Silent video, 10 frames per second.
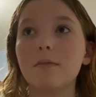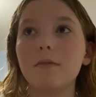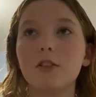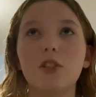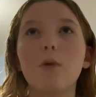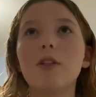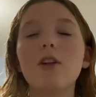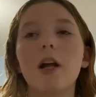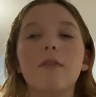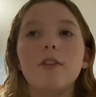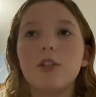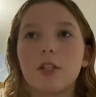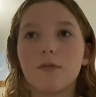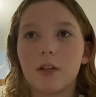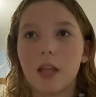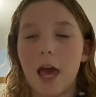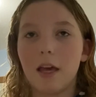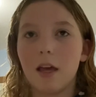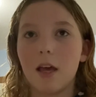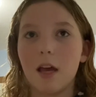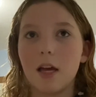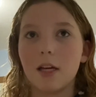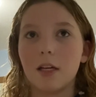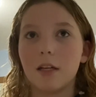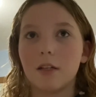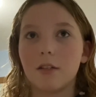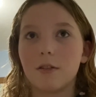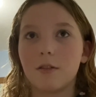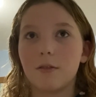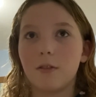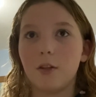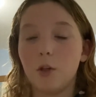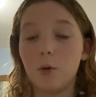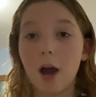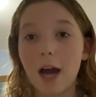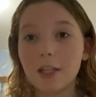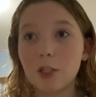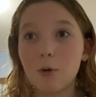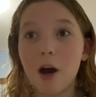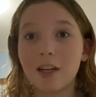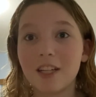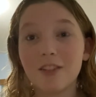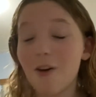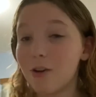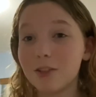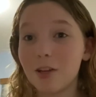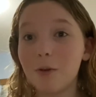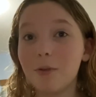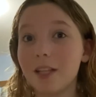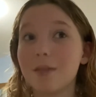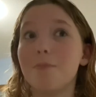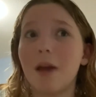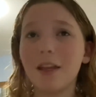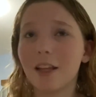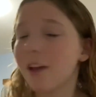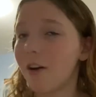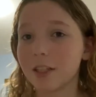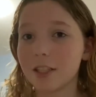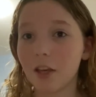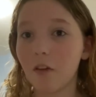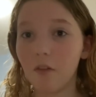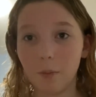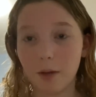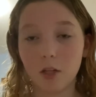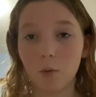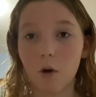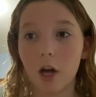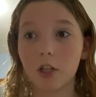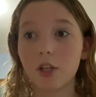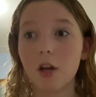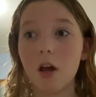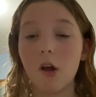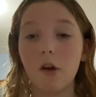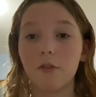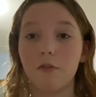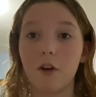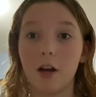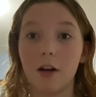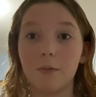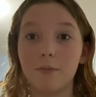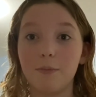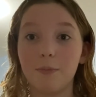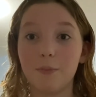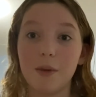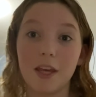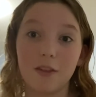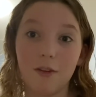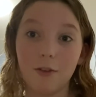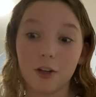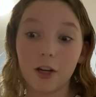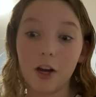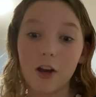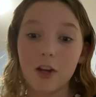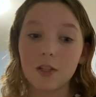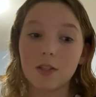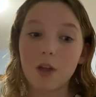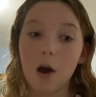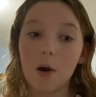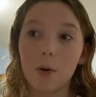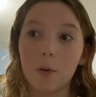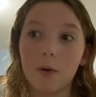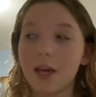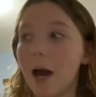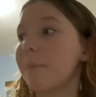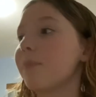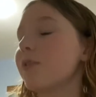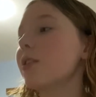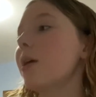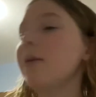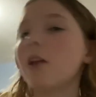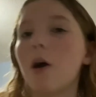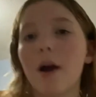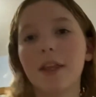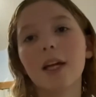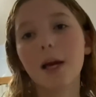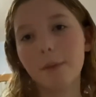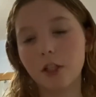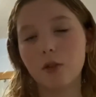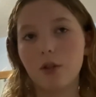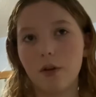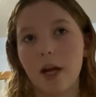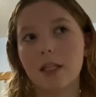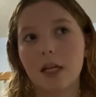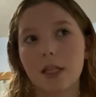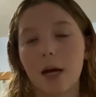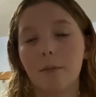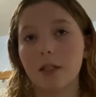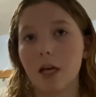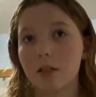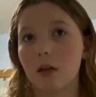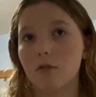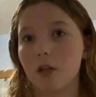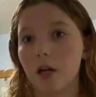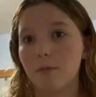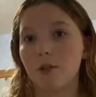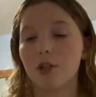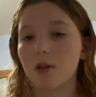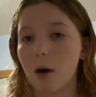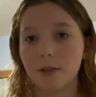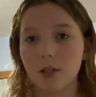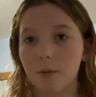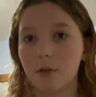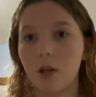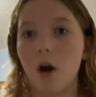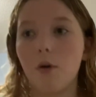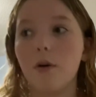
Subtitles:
So it's not even just for like you guys to watch, it's mainly honestly for me to watch for me in the future. So yeah, just let me know. I think I might do 2 days at a time because that sounds good, but just comment down below